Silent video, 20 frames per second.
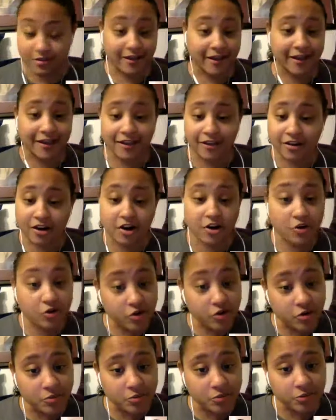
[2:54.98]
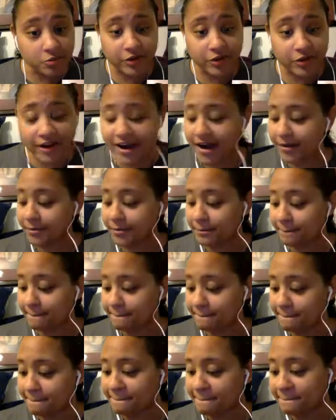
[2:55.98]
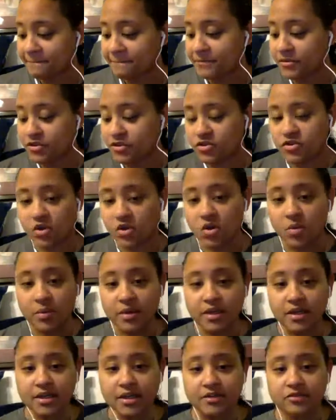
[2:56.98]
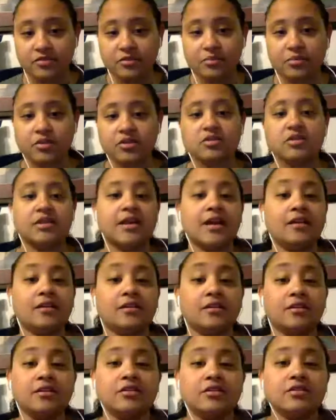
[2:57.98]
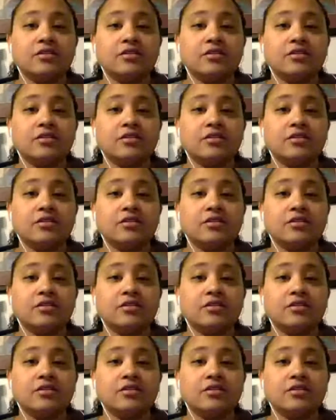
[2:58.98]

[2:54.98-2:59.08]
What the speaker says: in our group, when you have so many different personalities,